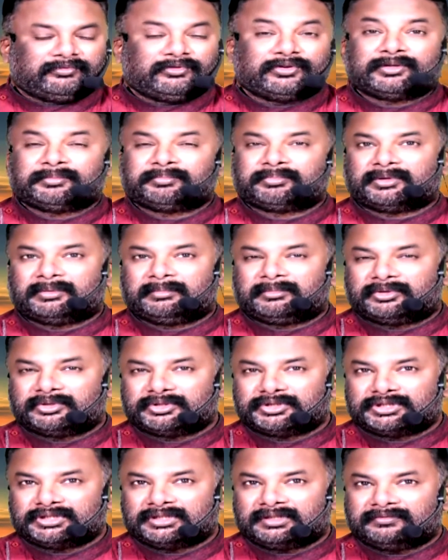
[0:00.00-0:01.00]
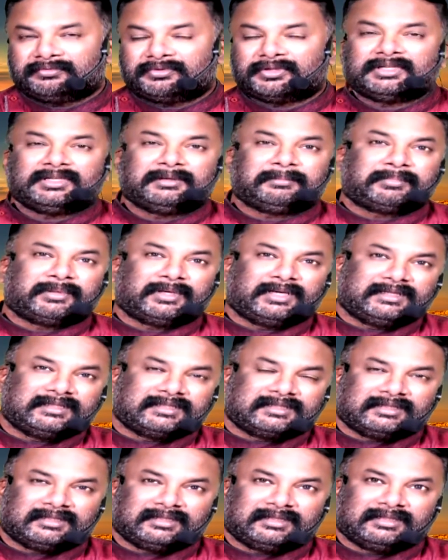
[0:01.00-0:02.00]
for a promotion, for an
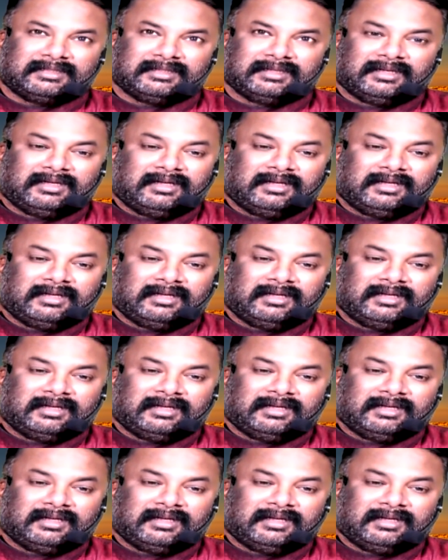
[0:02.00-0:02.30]
appraisal.